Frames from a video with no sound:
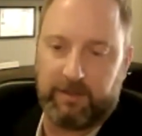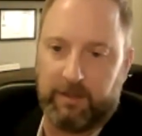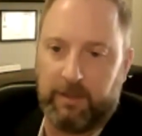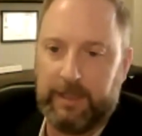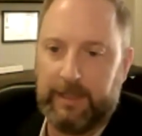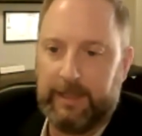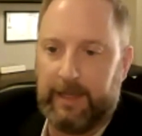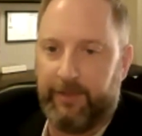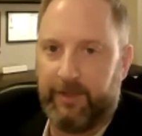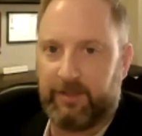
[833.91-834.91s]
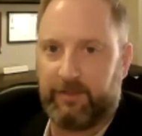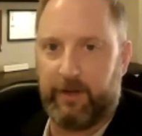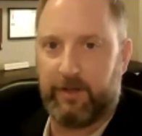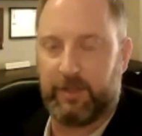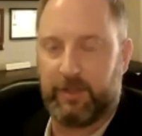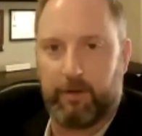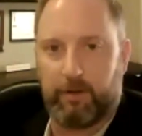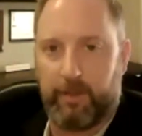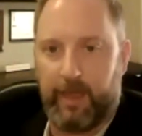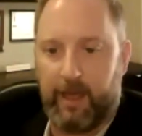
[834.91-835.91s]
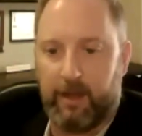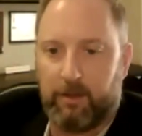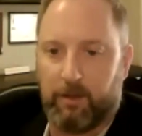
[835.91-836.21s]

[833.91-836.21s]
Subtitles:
And this is very similar to that.